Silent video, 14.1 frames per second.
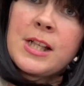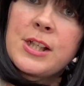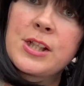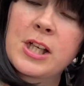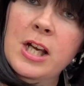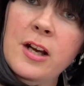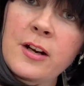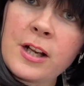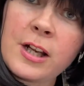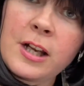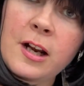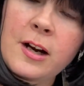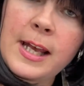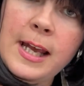to your
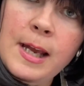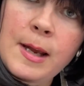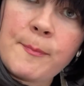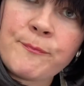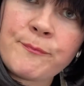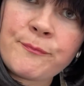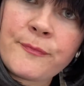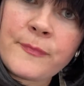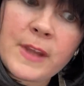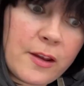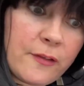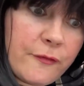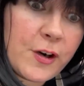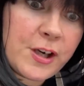
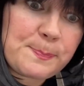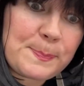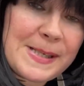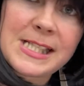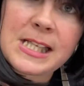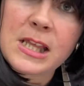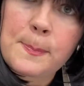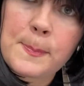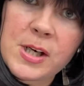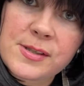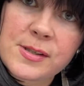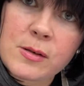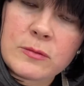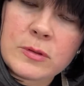first piece of the
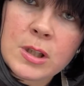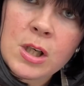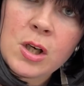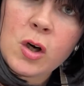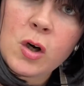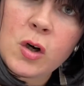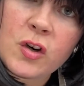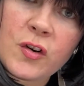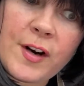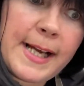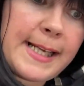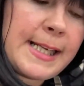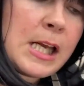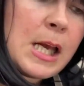puzzle, all
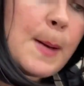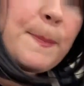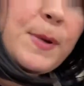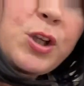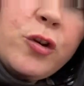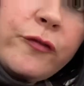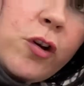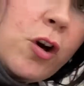right? But you've